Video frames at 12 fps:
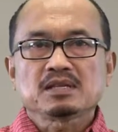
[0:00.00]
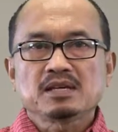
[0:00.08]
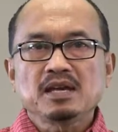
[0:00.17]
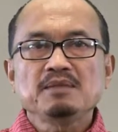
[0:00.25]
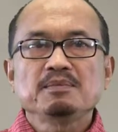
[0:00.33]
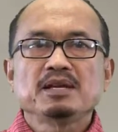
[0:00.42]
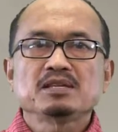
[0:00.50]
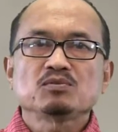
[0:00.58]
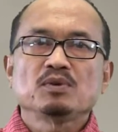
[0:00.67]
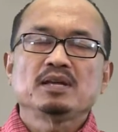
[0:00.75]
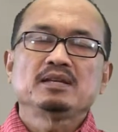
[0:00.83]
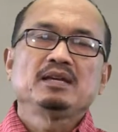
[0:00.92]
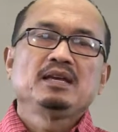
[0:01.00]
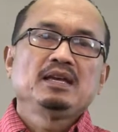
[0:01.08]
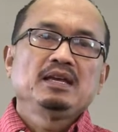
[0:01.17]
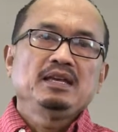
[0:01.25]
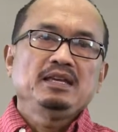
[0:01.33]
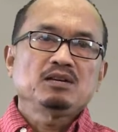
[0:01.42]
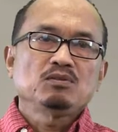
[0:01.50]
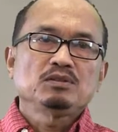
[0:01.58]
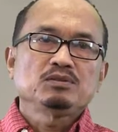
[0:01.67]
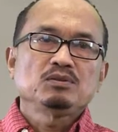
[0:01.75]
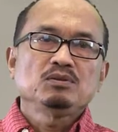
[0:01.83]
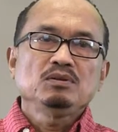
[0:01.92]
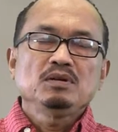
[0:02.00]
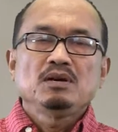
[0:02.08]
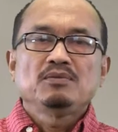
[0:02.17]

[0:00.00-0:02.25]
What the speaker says: K minus 1 equal to